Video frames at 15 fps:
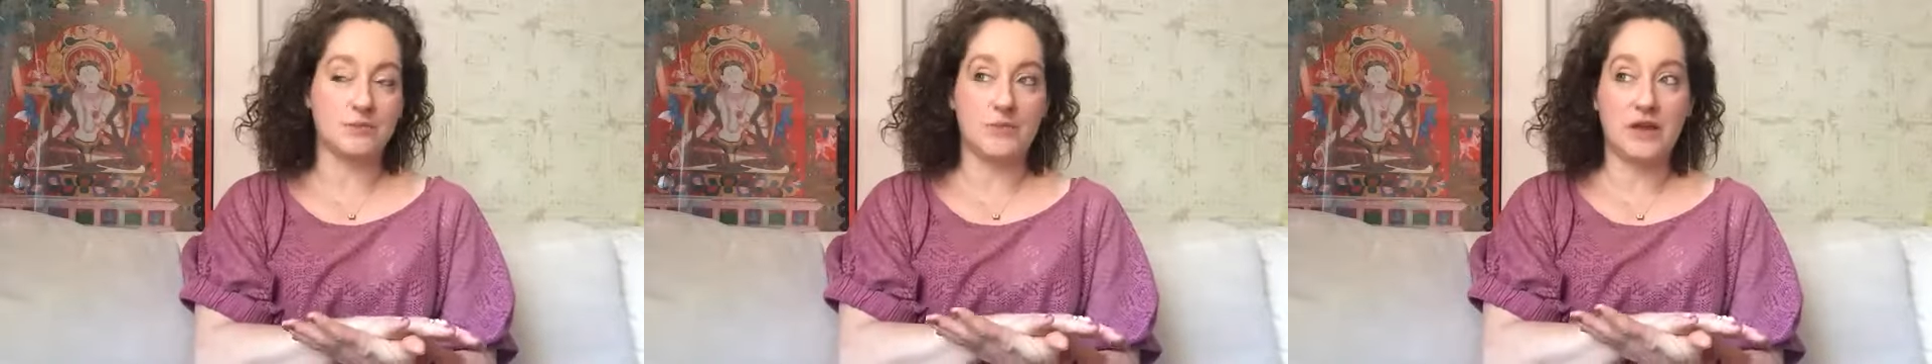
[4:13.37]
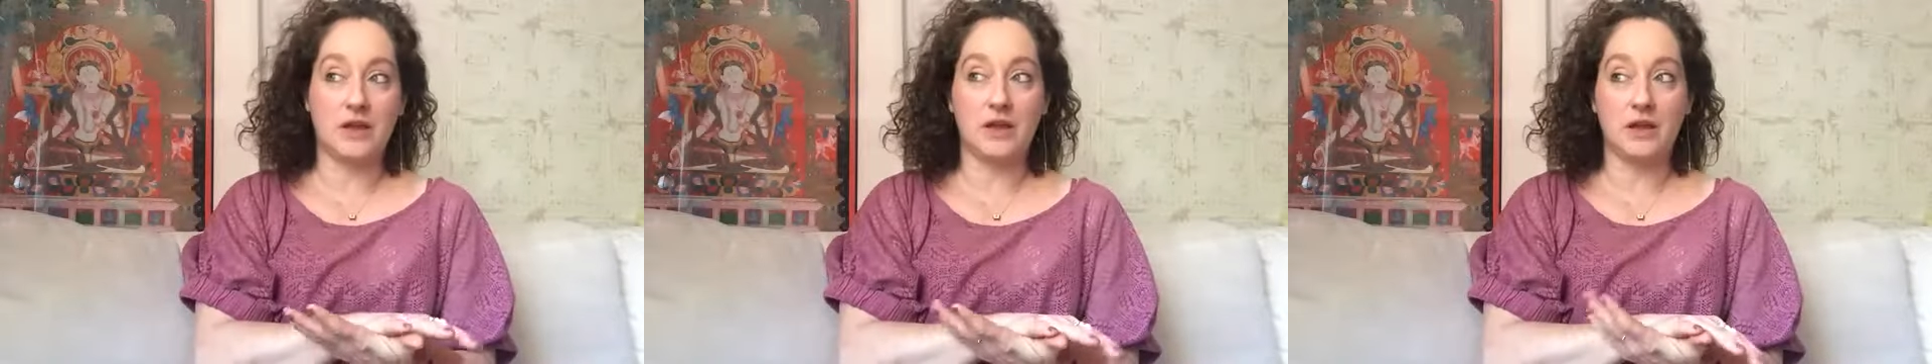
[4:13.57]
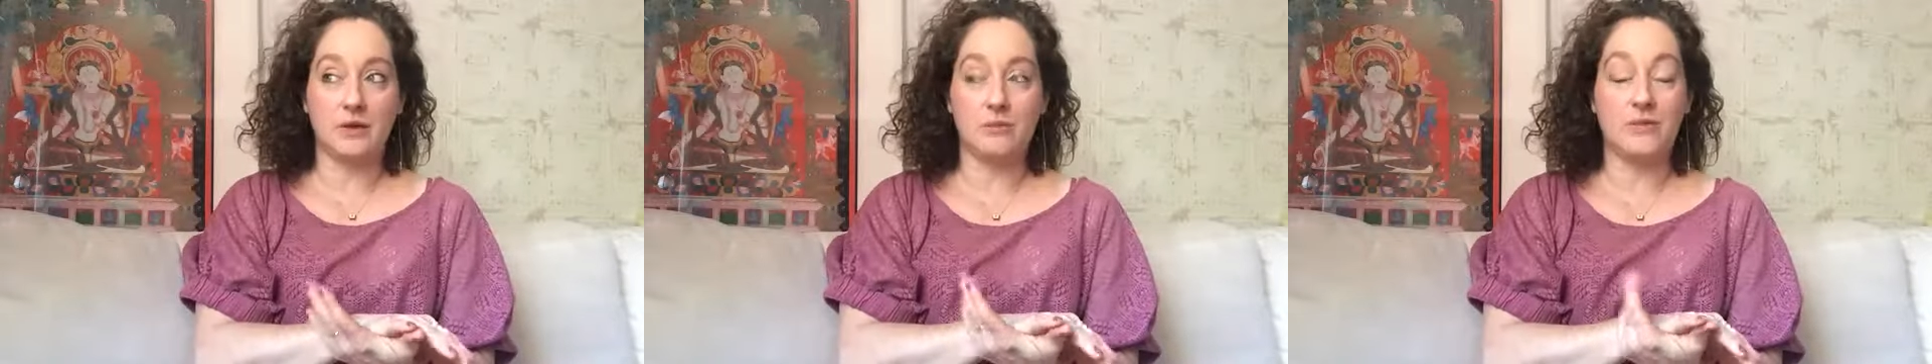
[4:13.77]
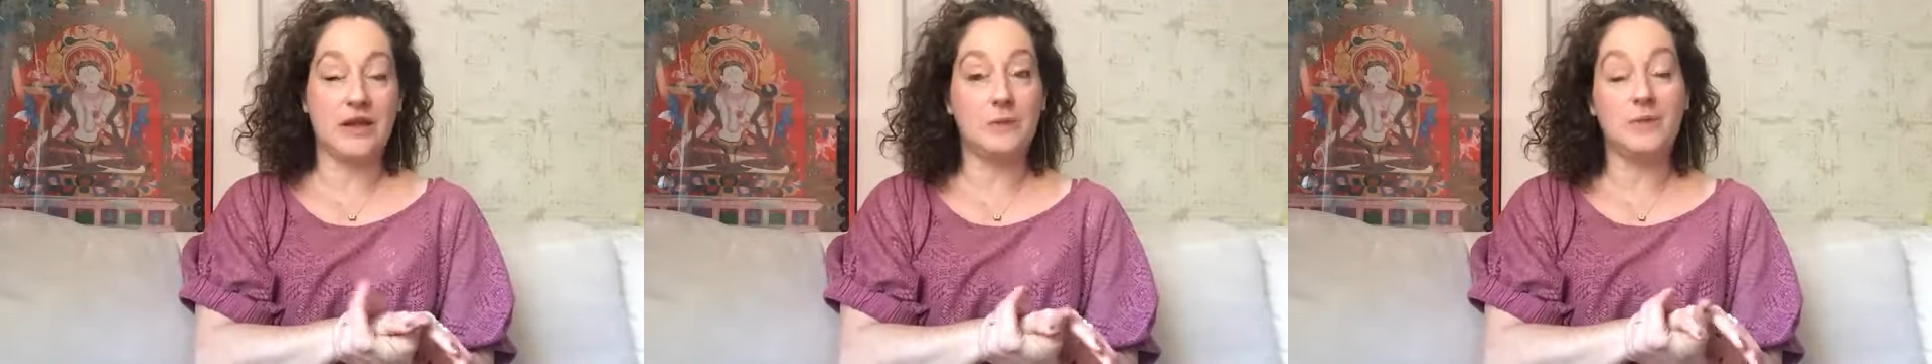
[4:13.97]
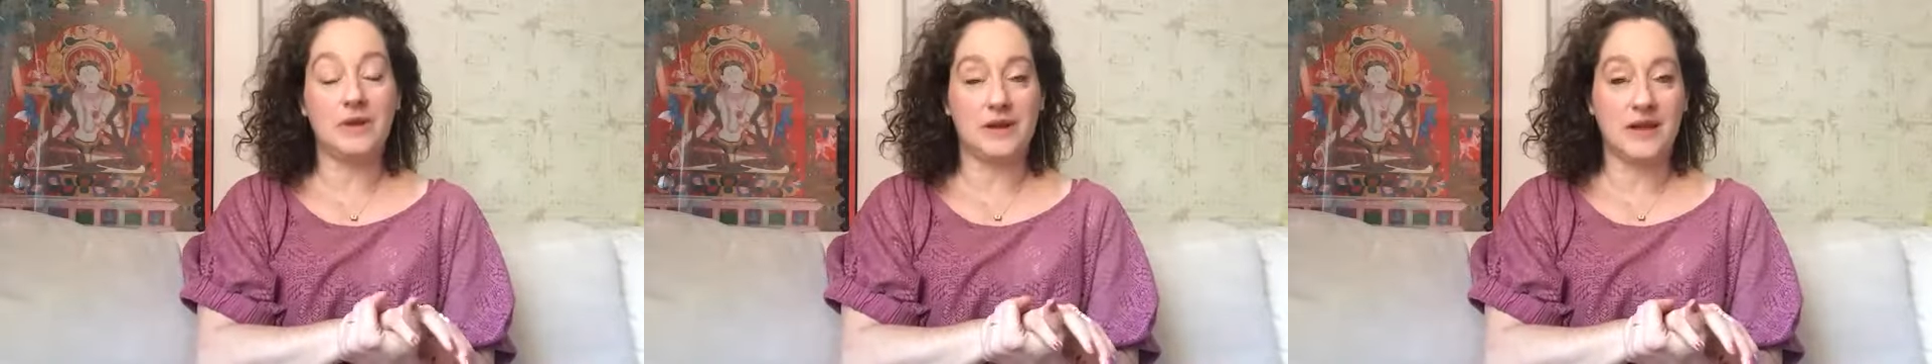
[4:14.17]
may
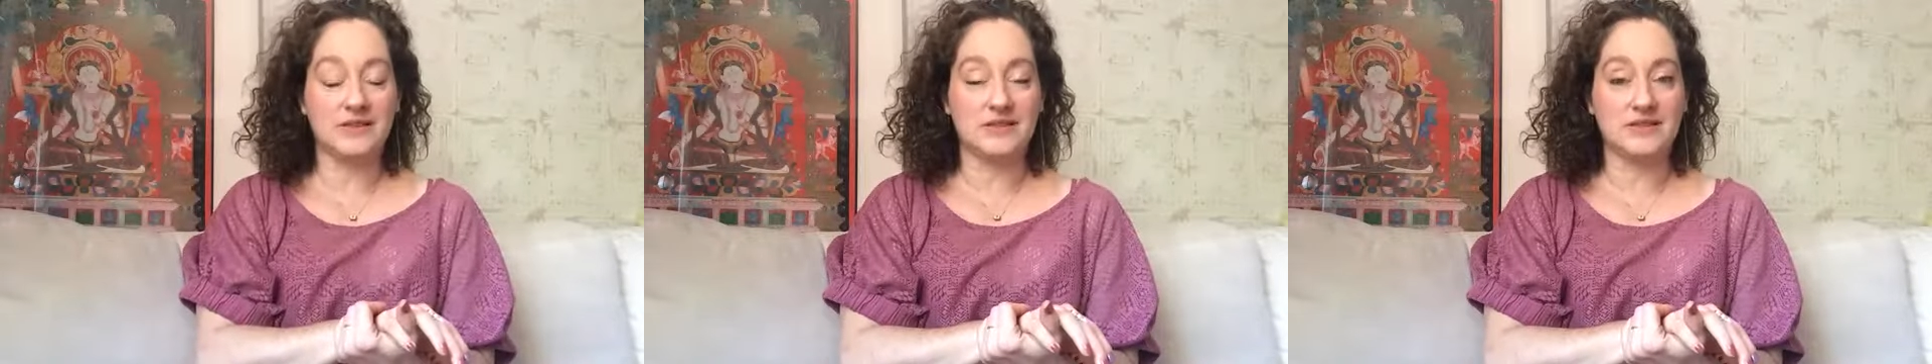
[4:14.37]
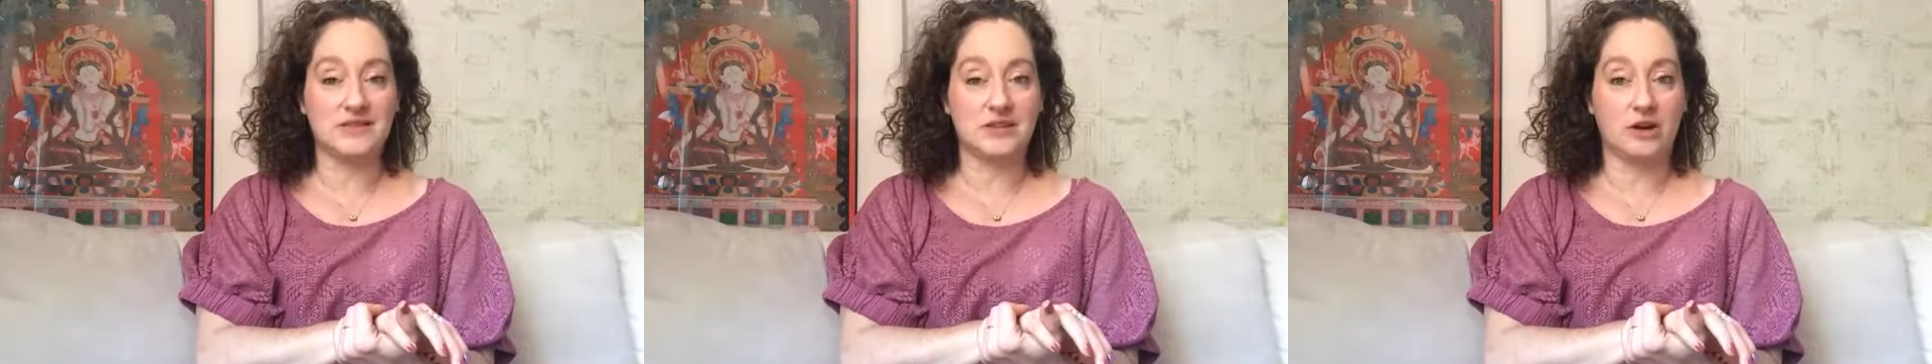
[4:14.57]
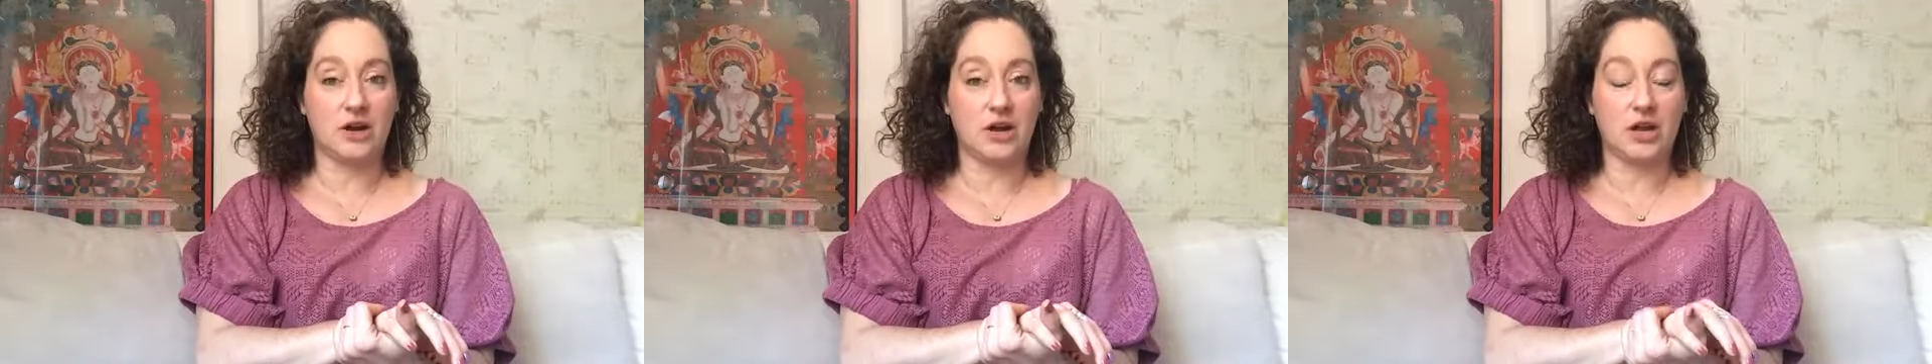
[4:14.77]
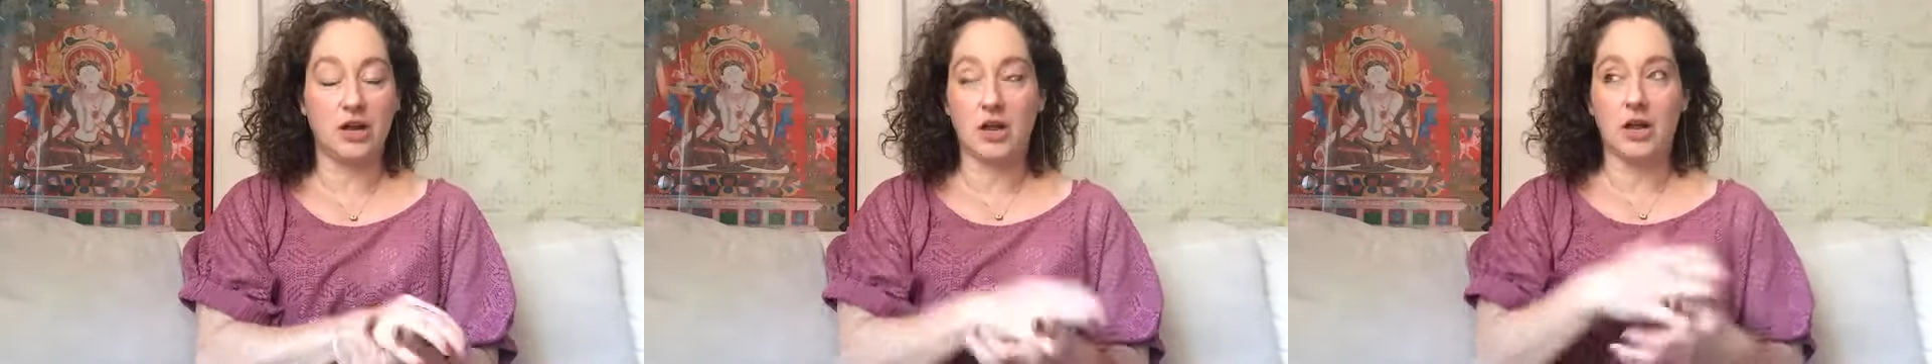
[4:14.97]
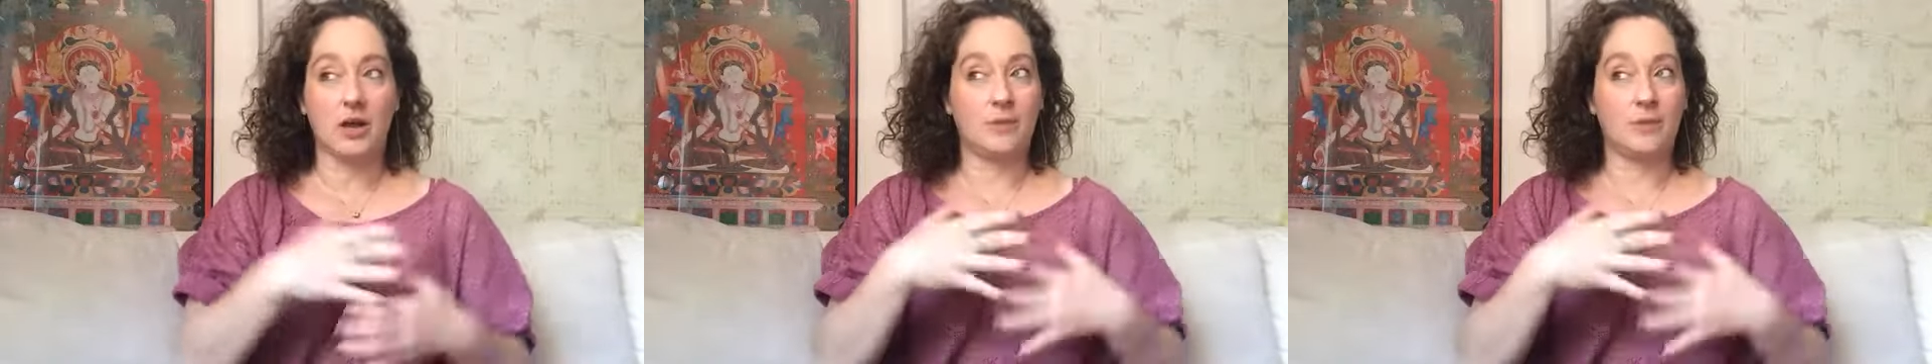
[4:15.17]
be necessary,